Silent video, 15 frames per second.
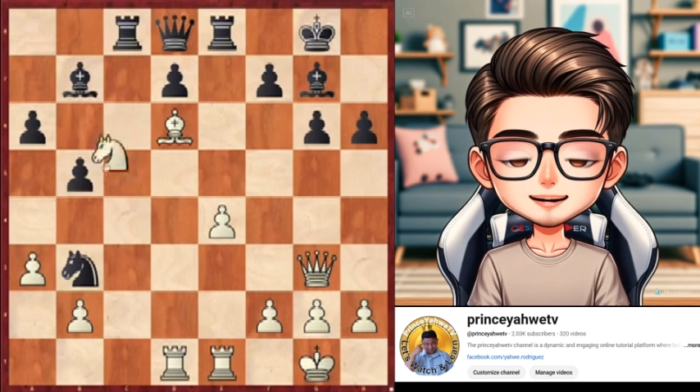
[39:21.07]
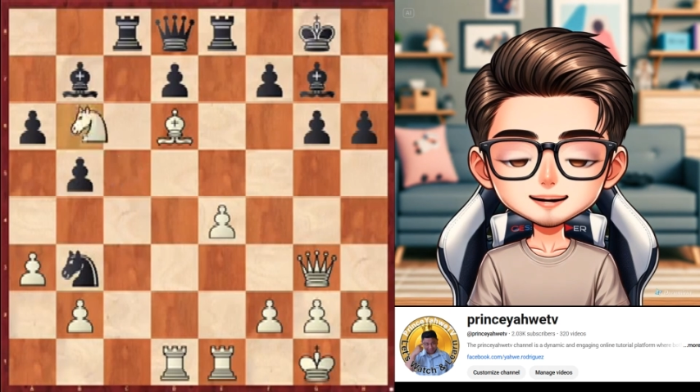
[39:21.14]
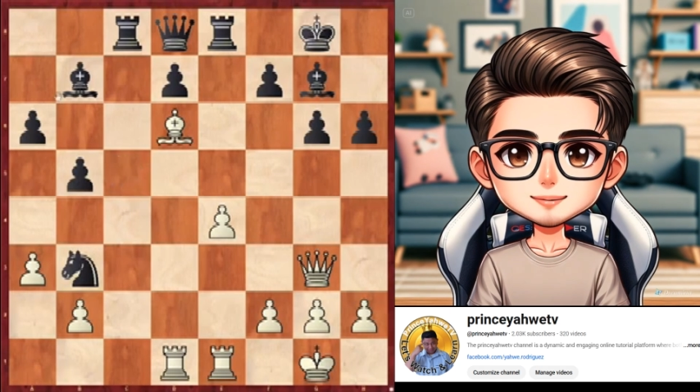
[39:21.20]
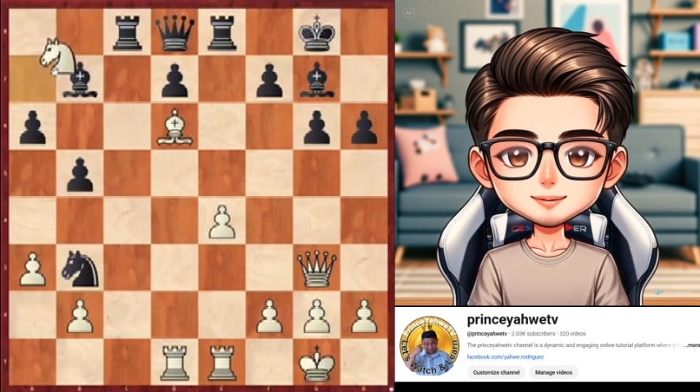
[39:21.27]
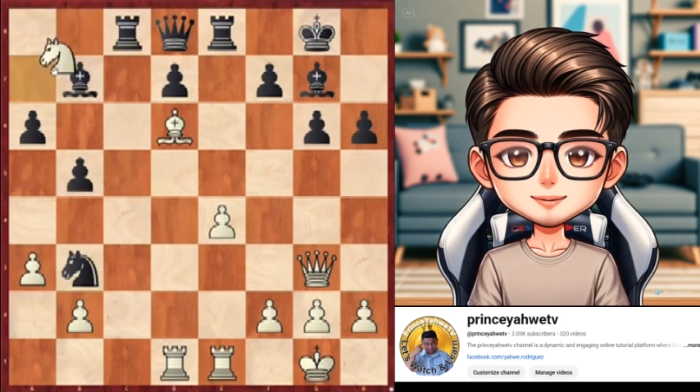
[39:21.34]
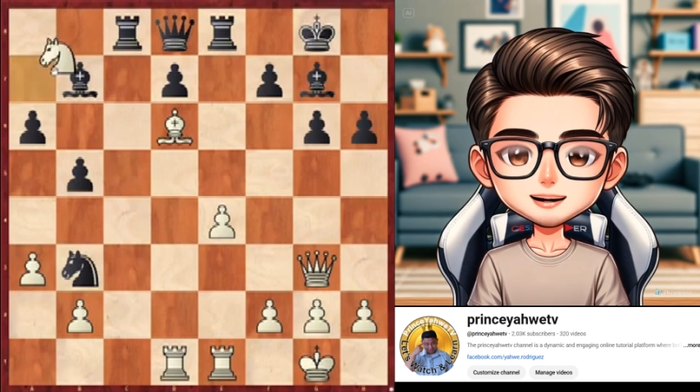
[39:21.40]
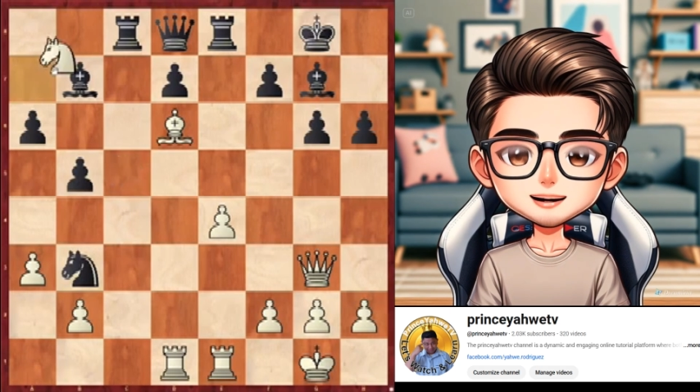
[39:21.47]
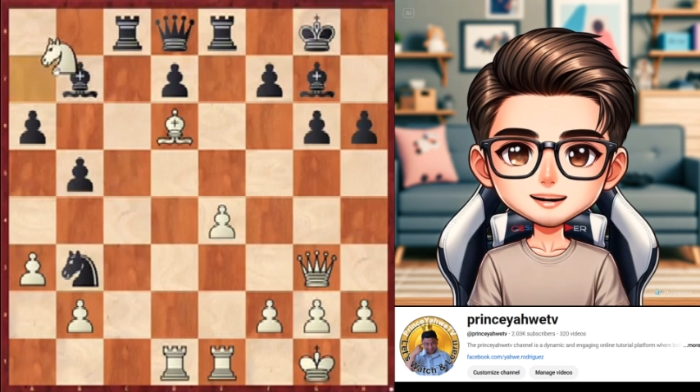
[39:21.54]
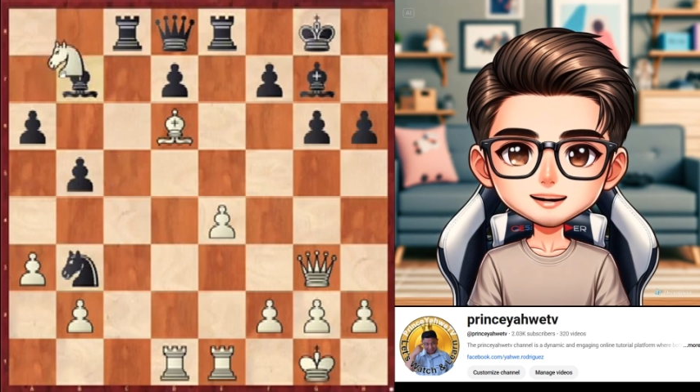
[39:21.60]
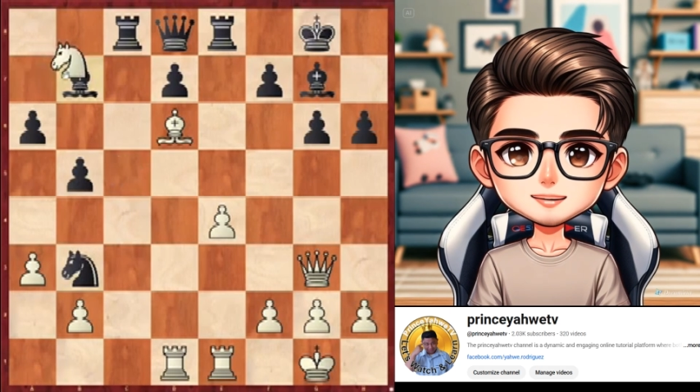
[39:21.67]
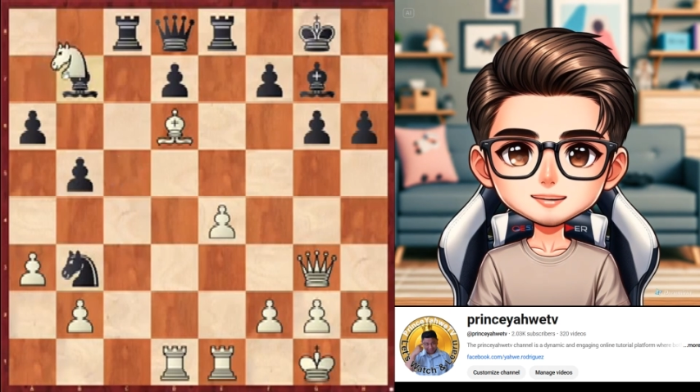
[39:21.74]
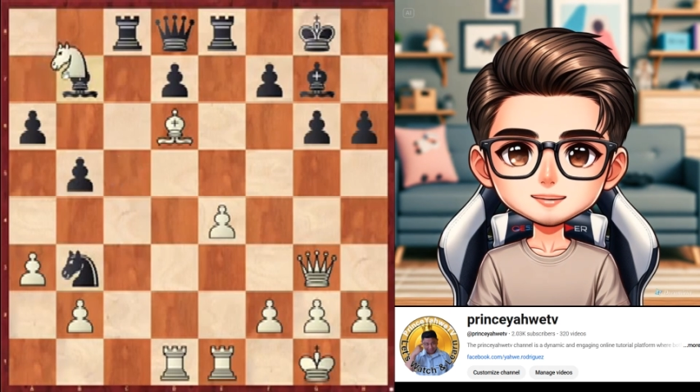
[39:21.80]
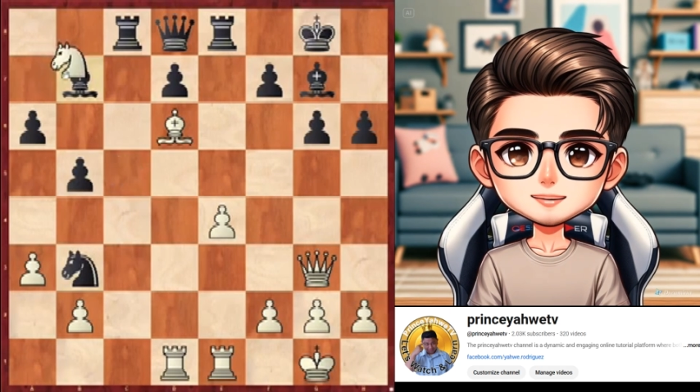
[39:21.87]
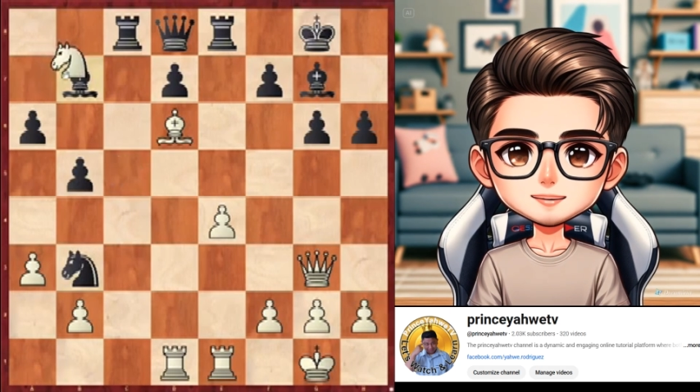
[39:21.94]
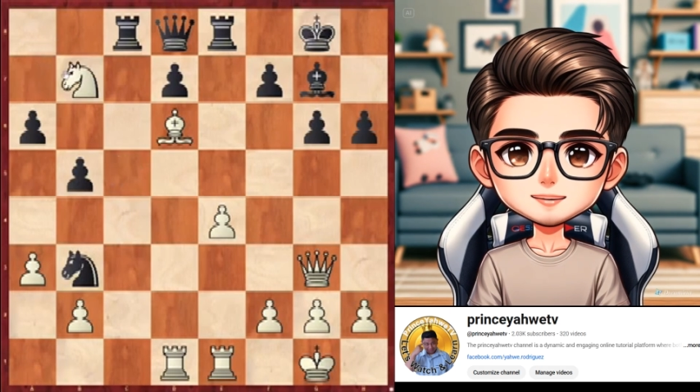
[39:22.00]
takes,
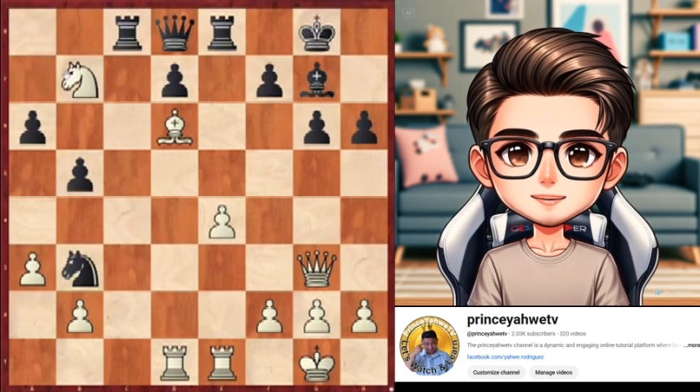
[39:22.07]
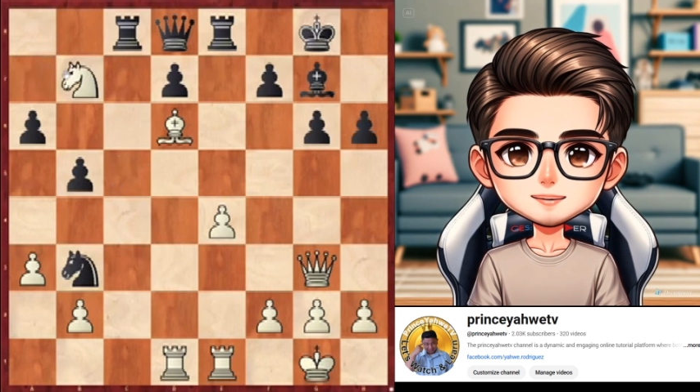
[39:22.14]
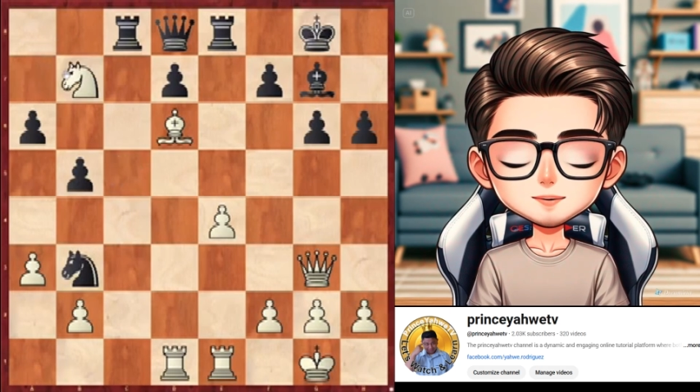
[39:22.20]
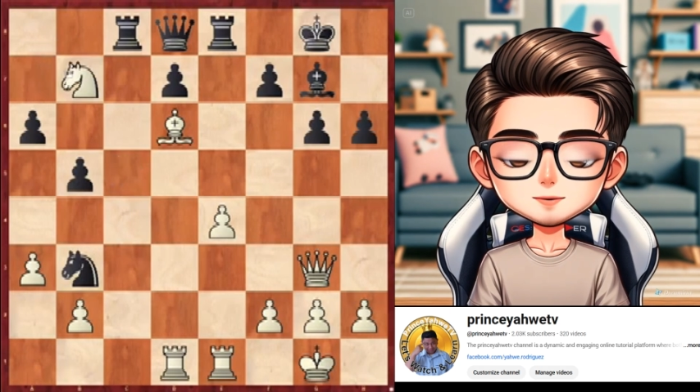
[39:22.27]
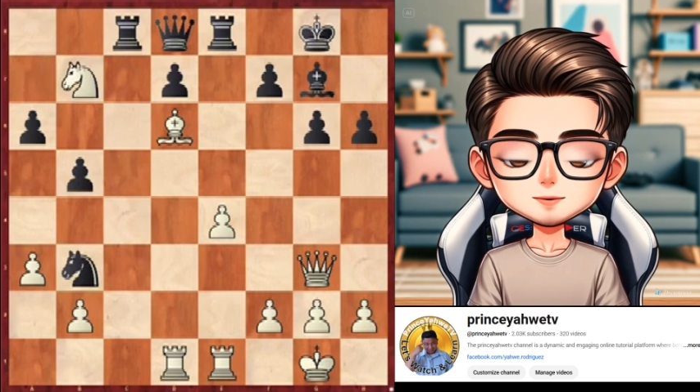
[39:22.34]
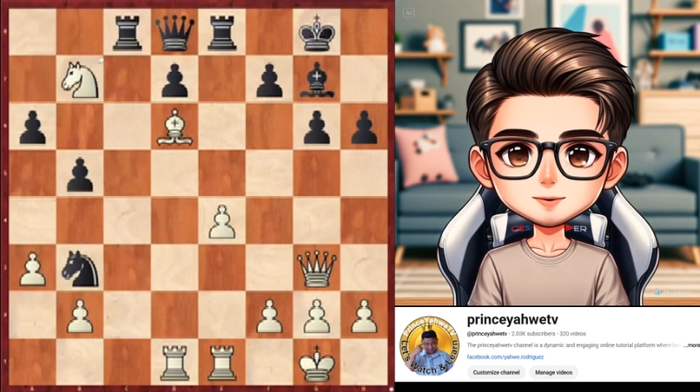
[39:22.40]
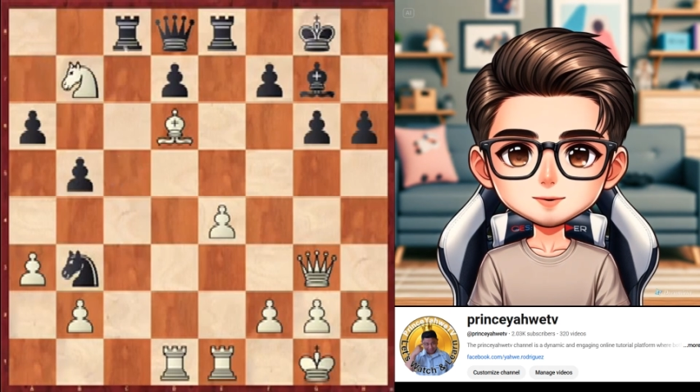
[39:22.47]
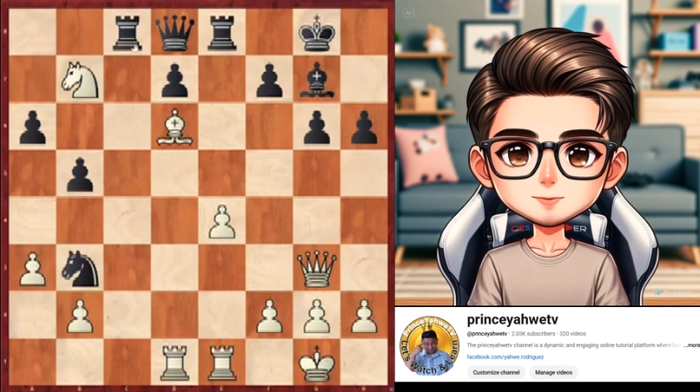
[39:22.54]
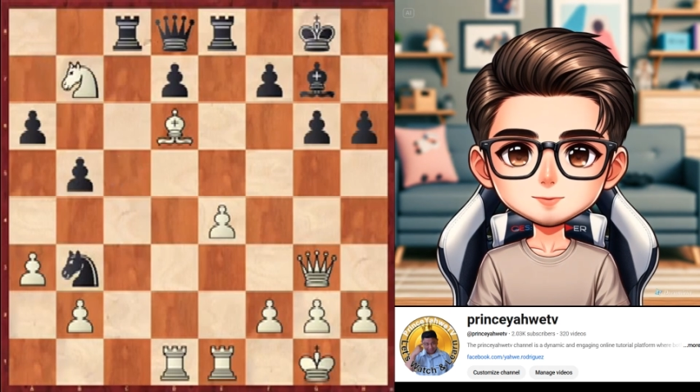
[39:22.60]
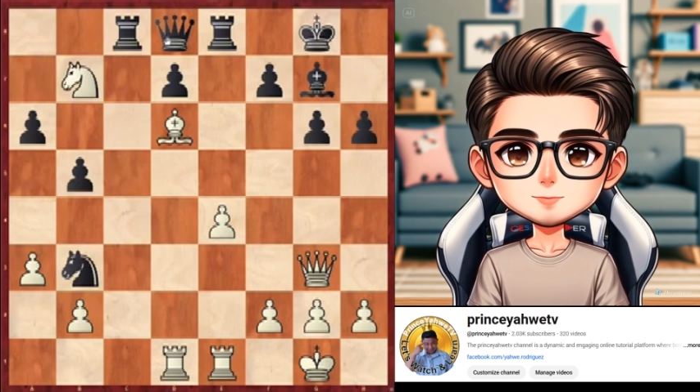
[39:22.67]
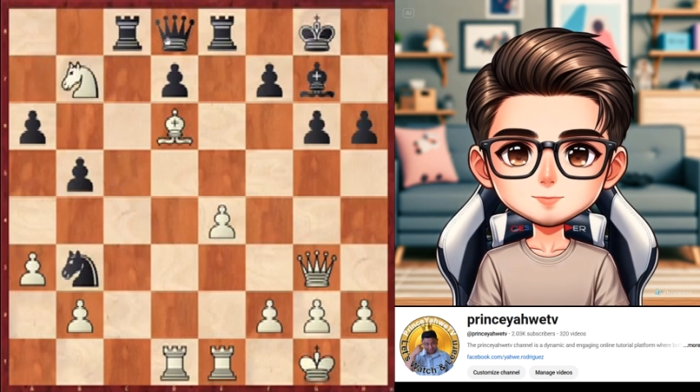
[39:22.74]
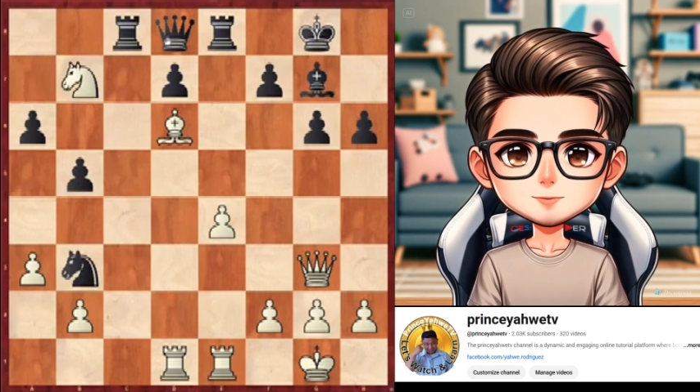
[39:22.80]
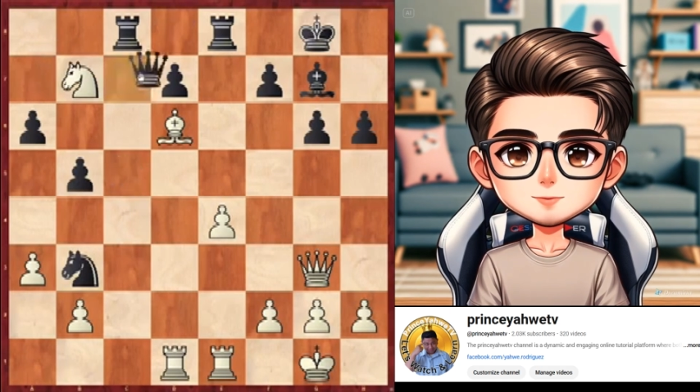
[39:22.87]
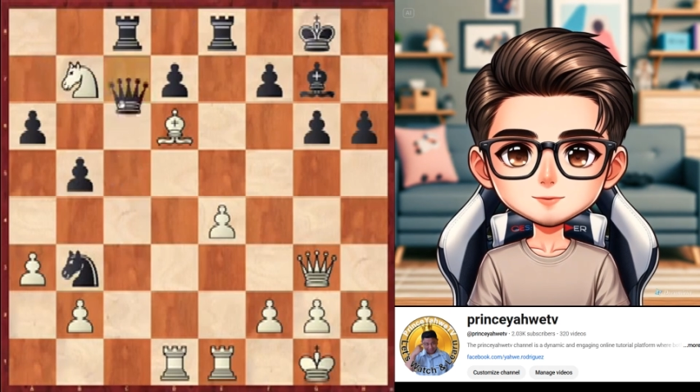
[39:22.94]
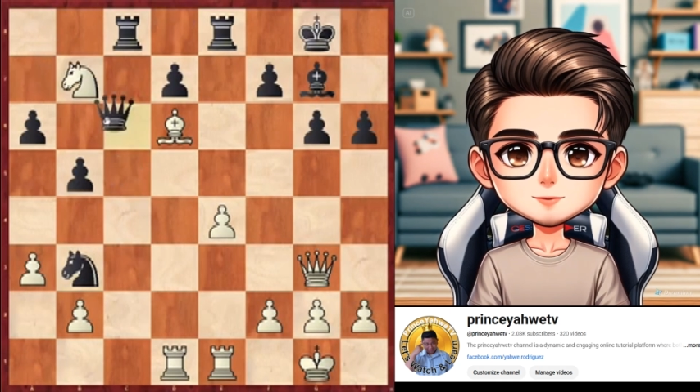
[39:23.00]
queen
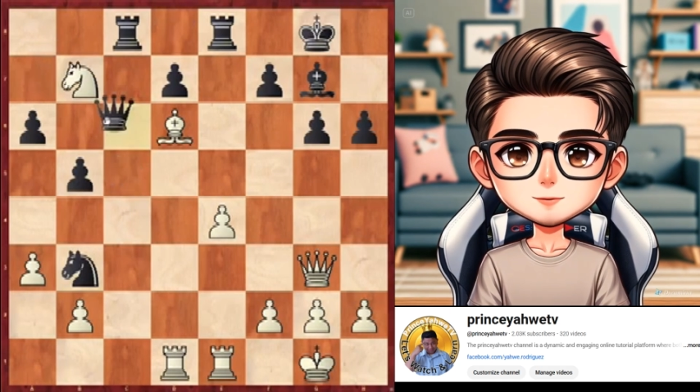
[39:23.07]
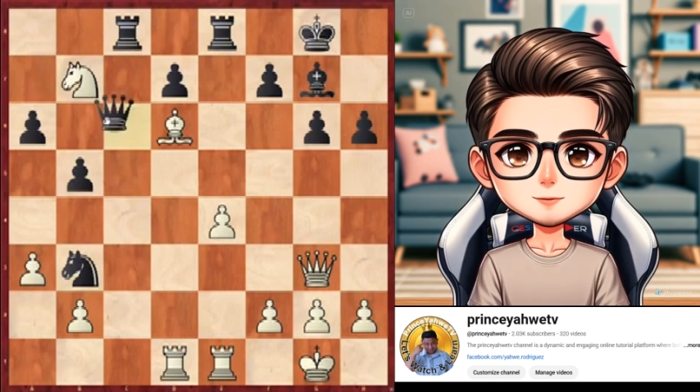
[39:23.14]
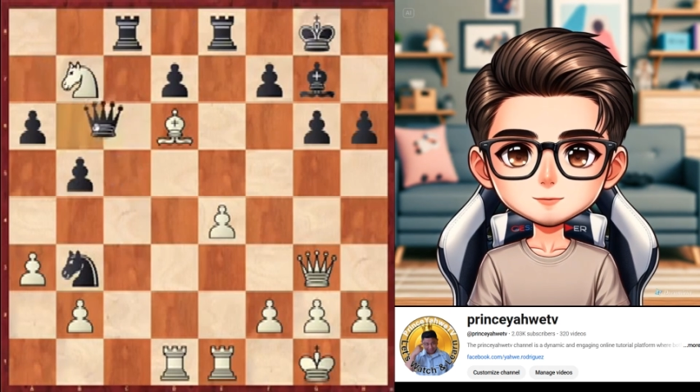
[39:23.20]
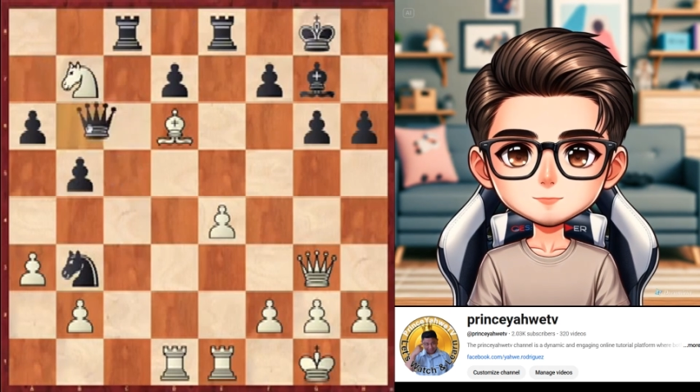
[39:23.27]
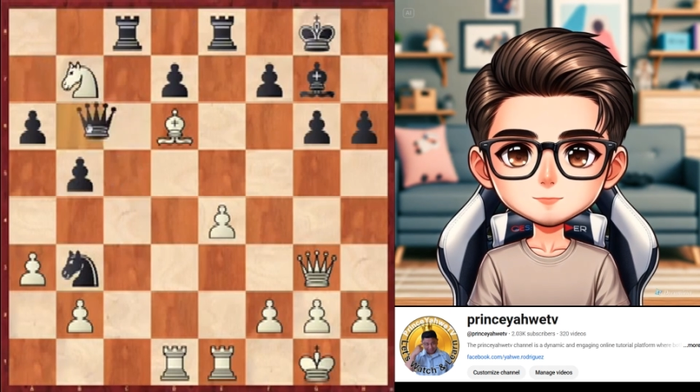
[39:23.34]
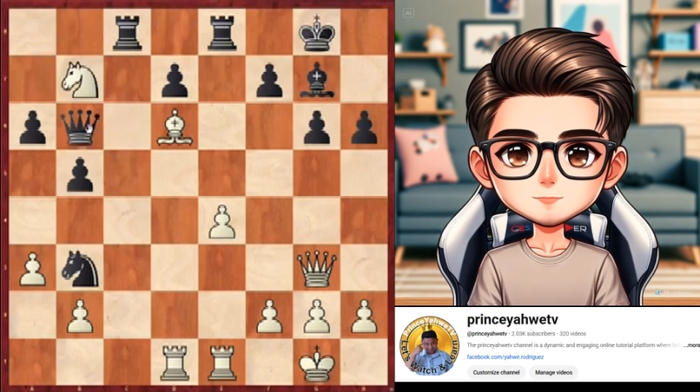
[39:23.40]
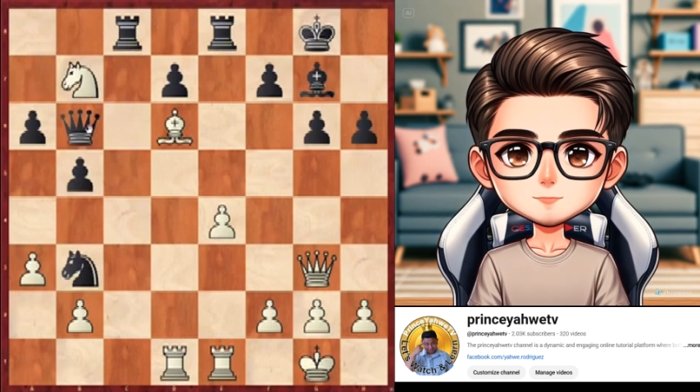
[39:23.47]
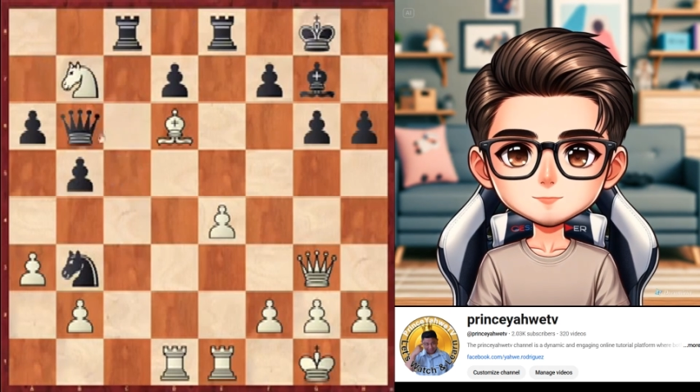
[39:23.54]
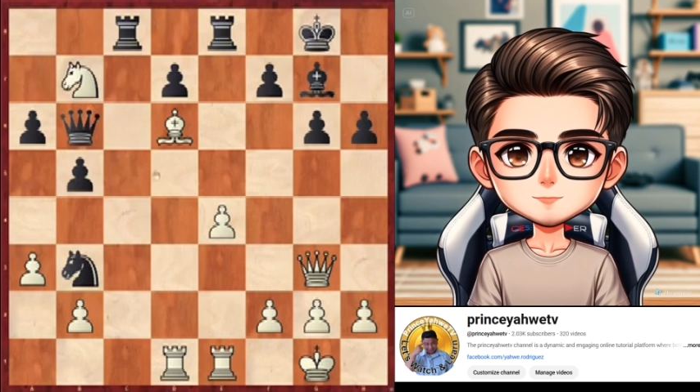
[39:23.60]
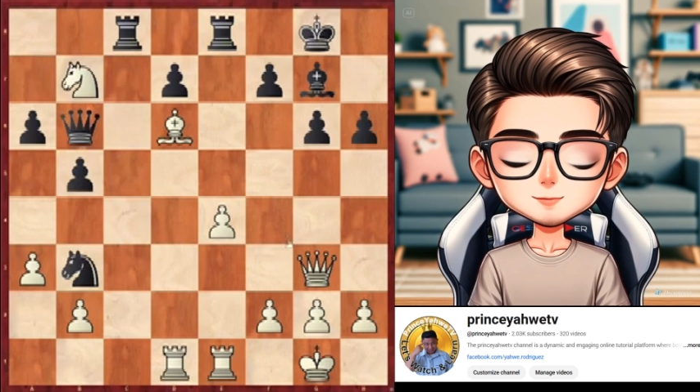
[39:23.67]
D6,